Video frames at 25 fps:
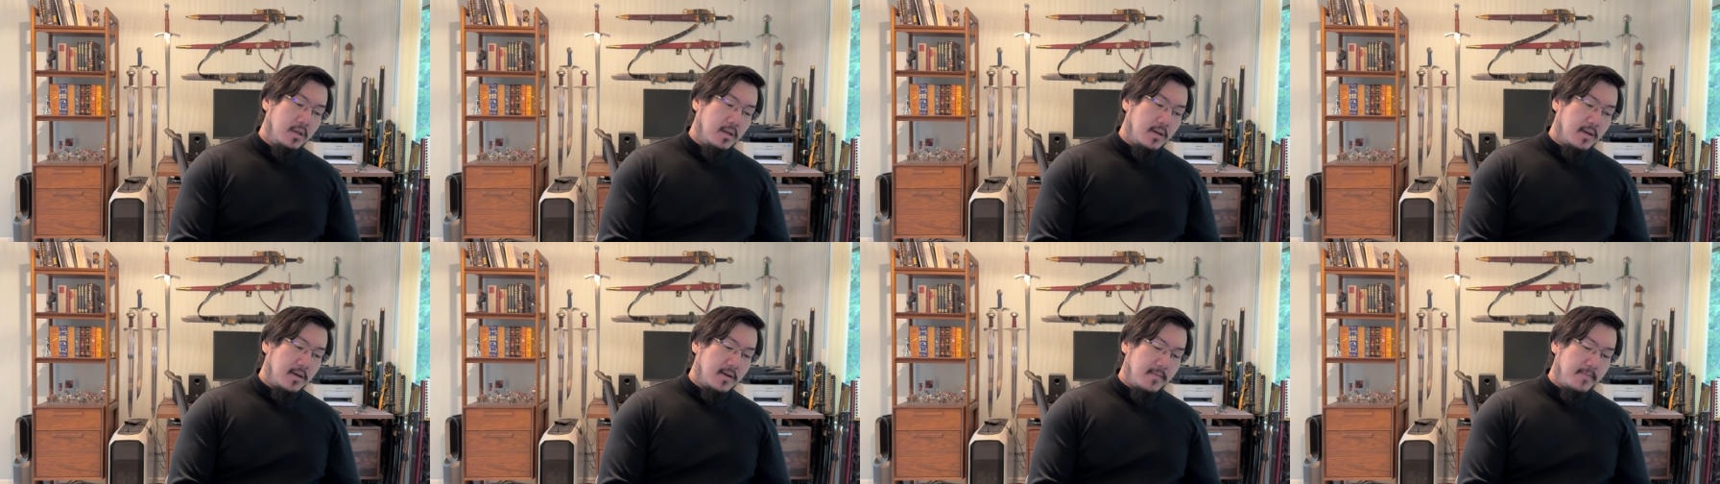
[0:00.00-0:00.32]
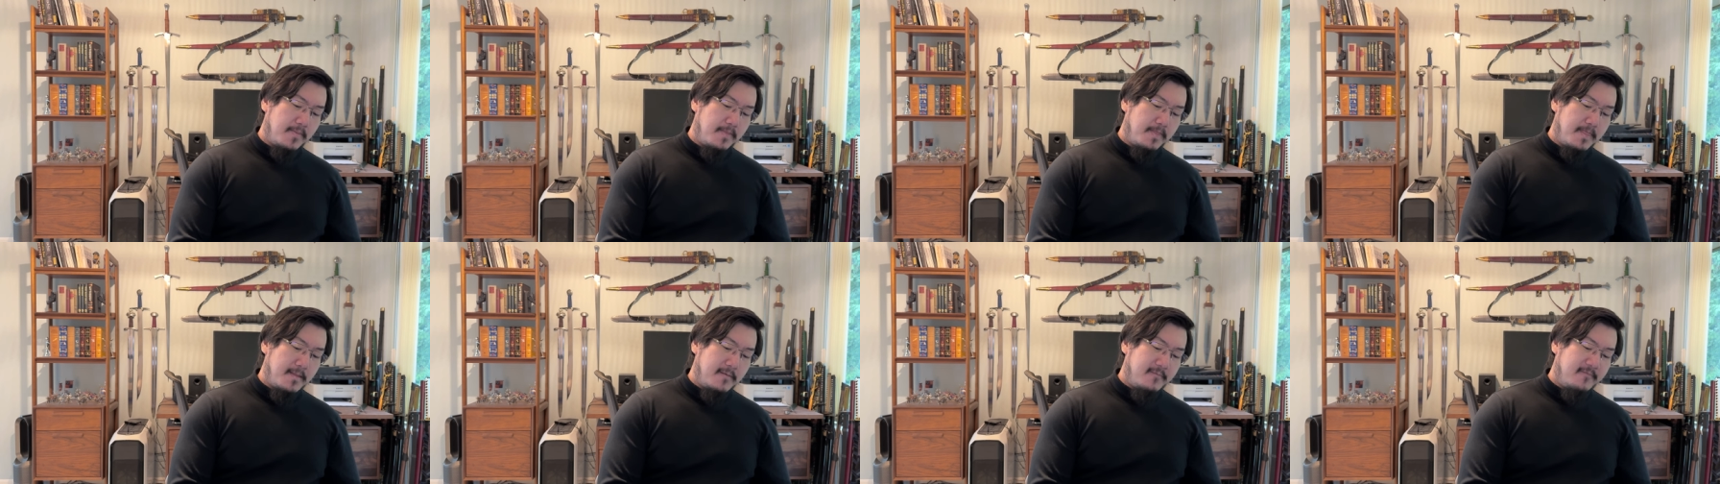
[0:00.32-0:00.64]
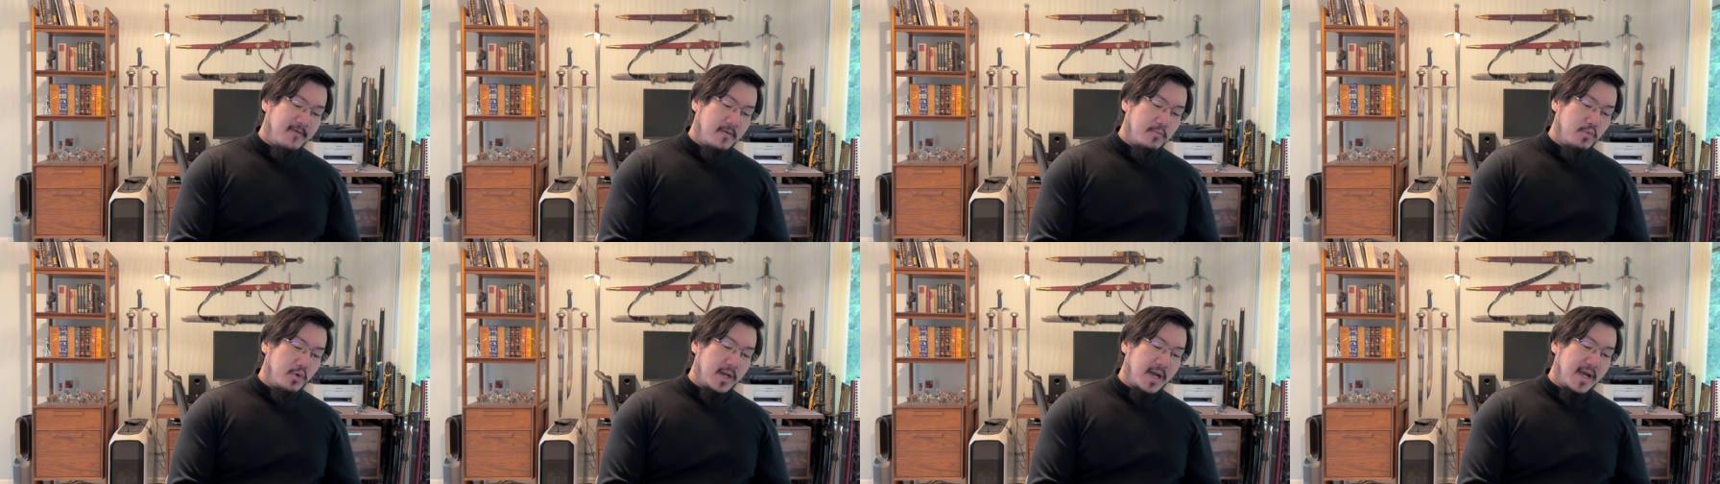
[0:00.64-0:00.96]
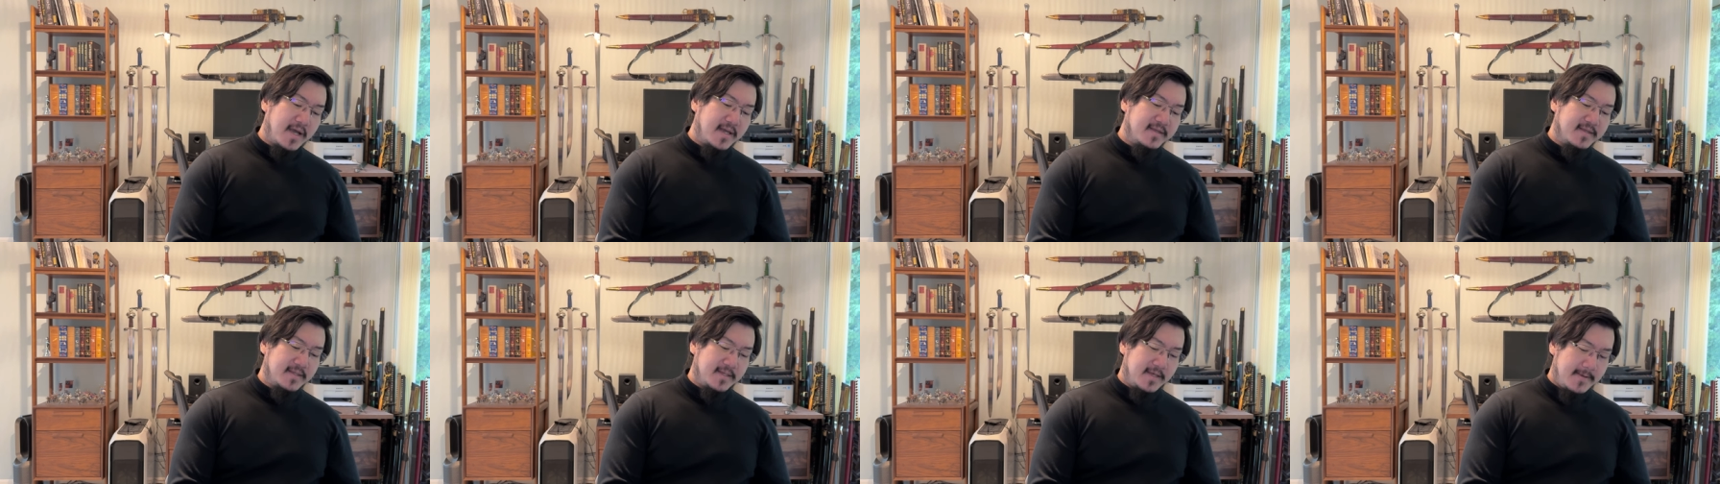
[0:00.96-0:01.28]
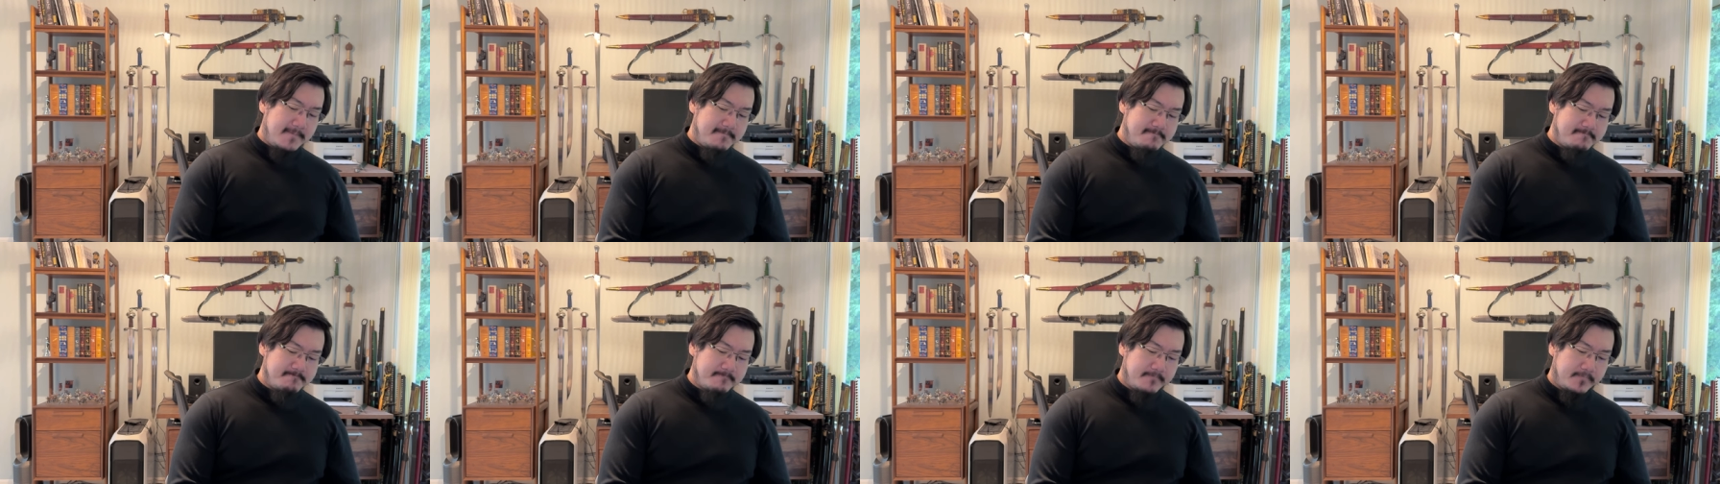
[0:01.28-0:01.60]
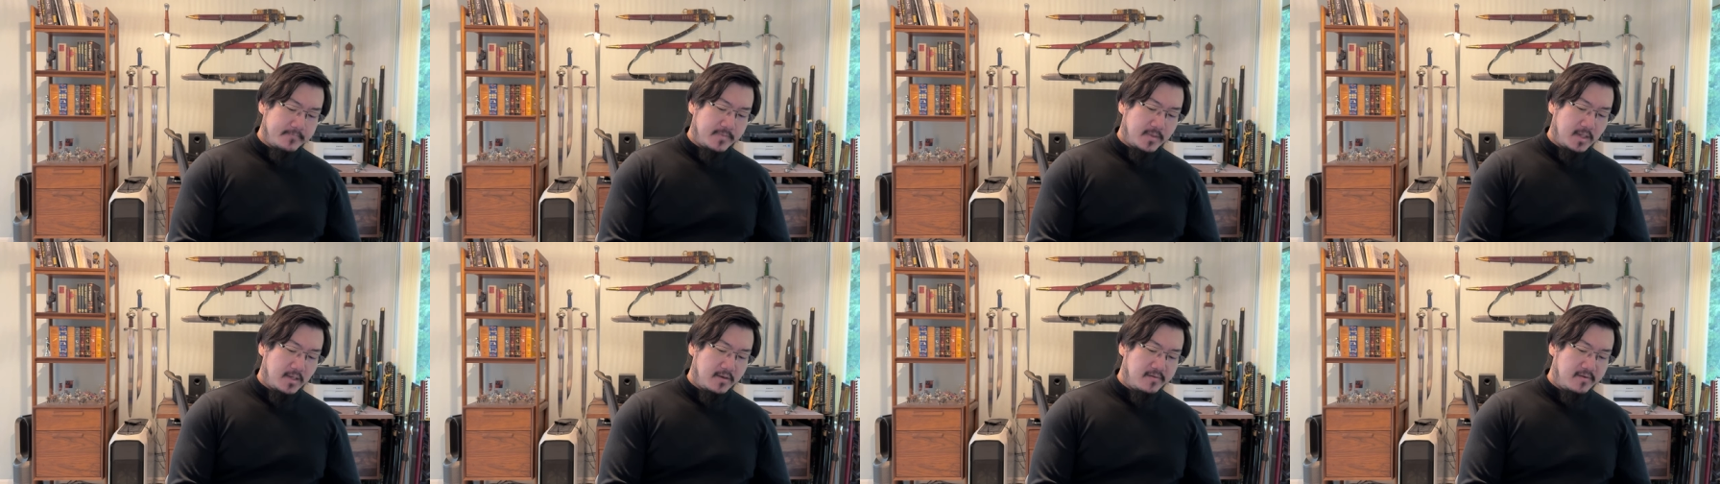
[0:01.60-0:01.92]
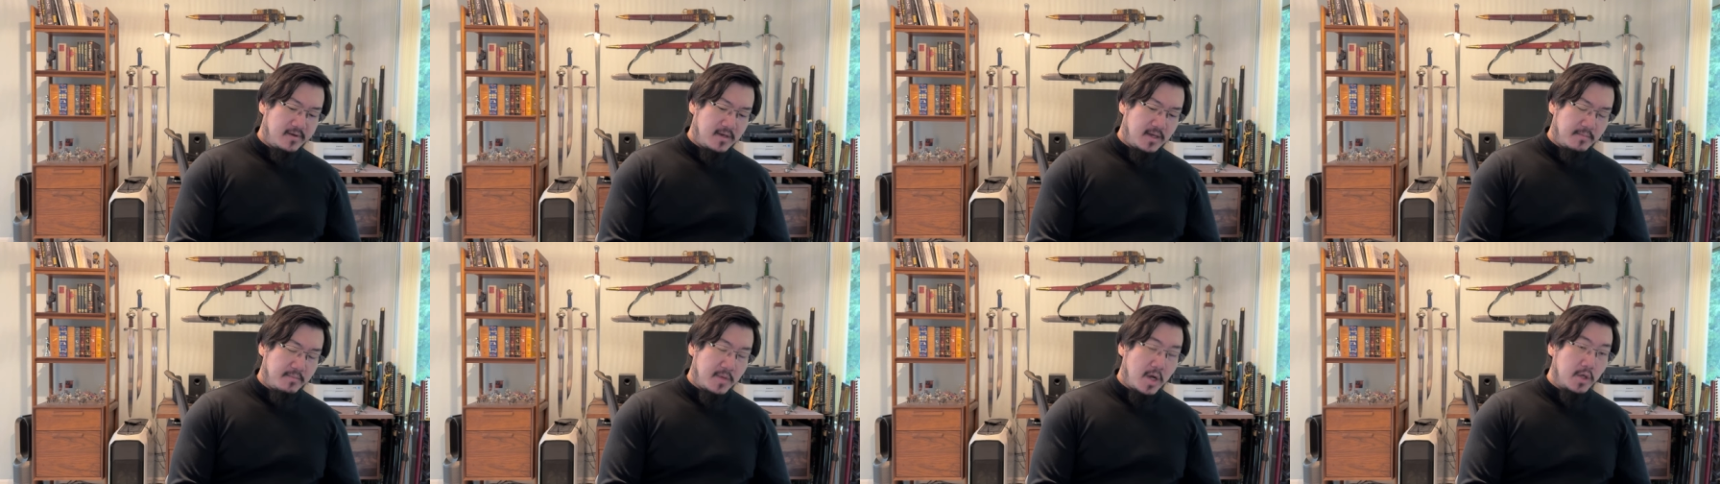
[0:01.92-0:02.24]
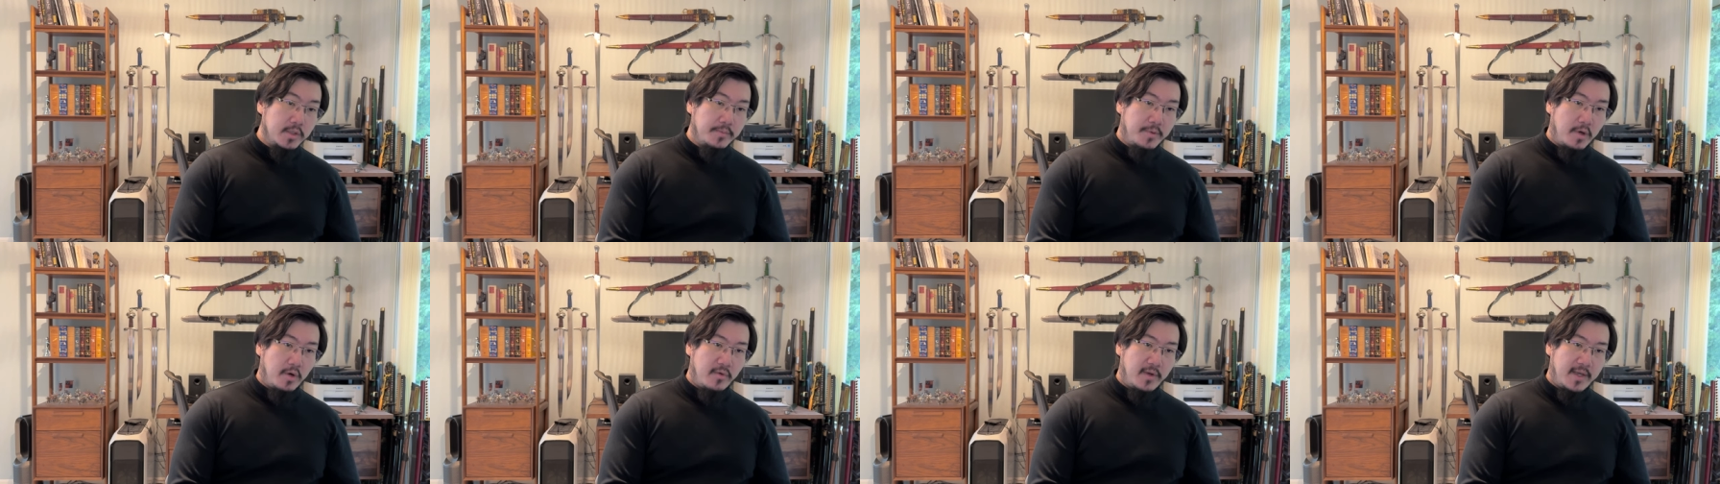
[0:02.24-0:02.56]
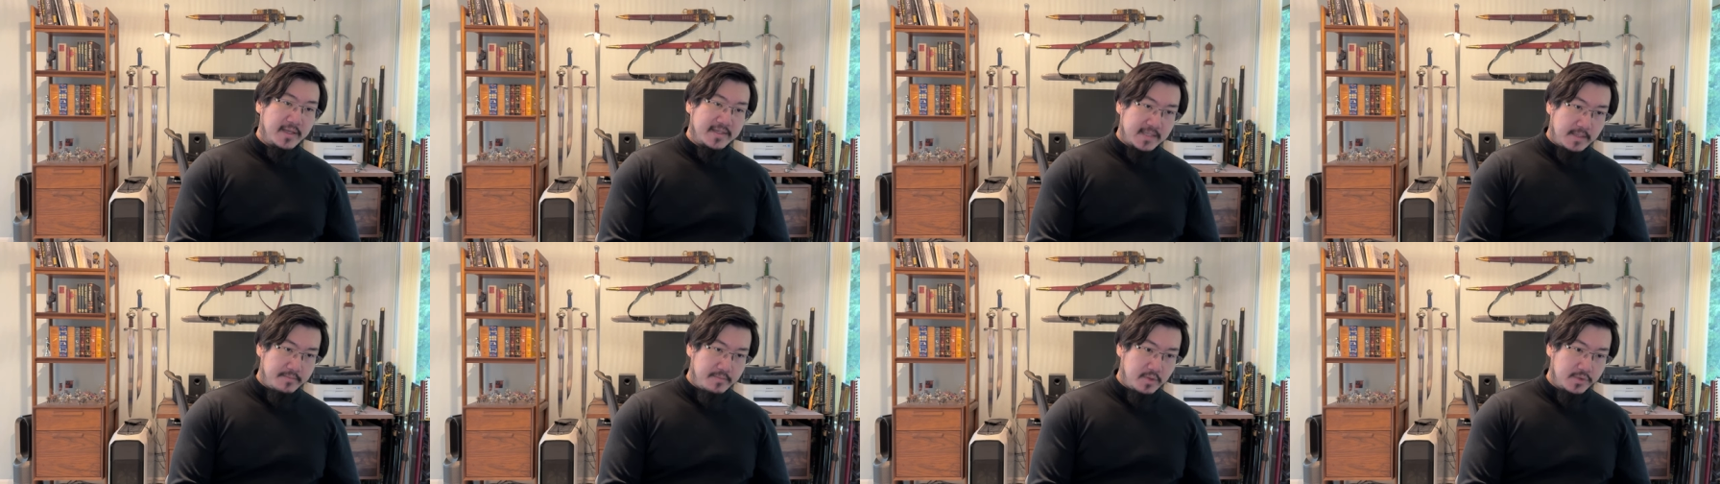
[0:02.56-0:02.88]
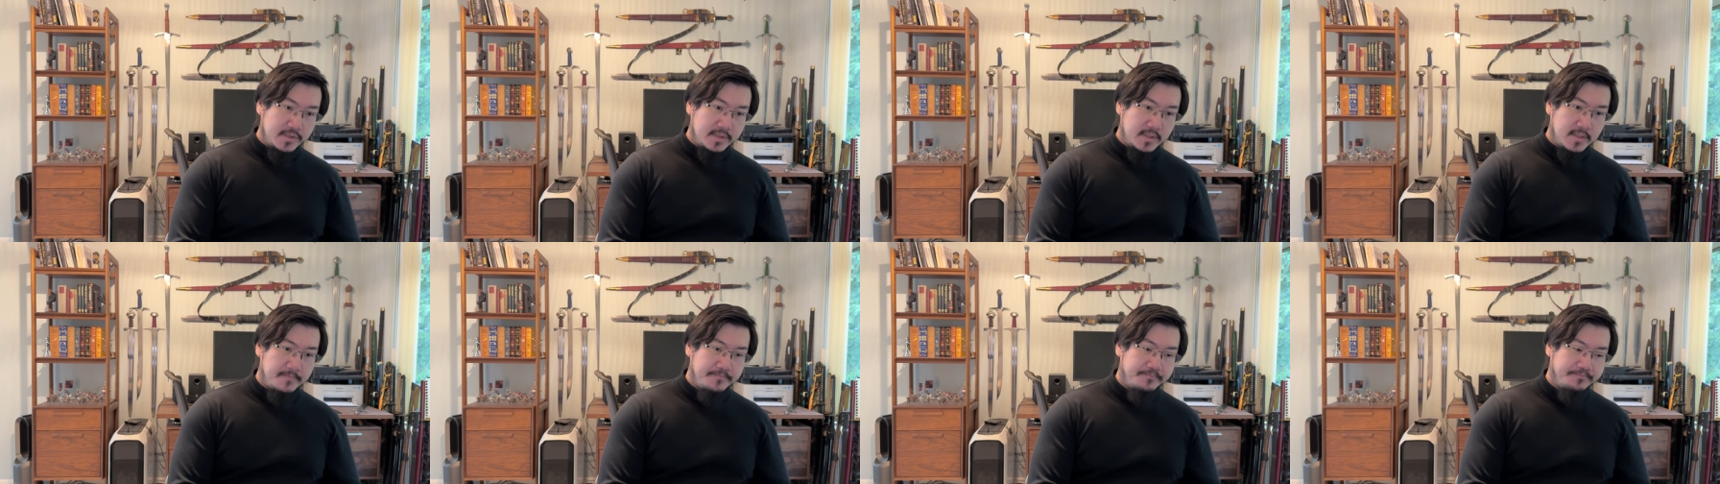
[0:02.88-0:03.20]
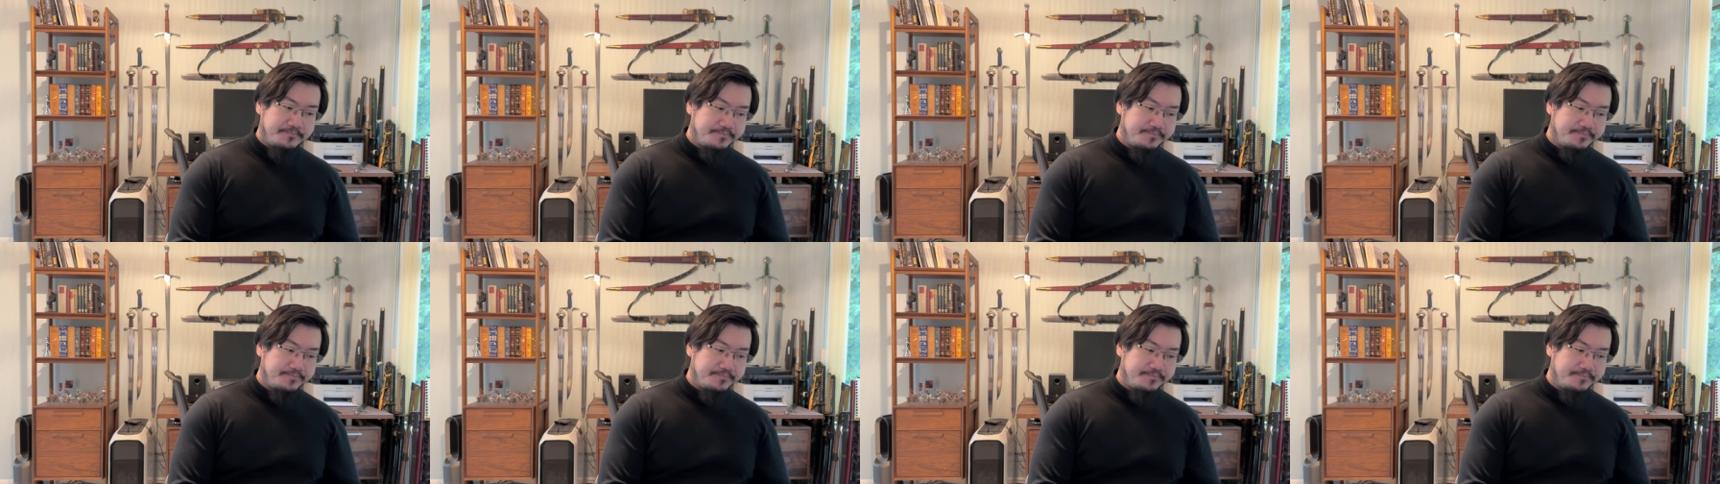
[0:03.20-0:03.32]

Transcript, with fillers: Um, from what I have seen, multiple examples.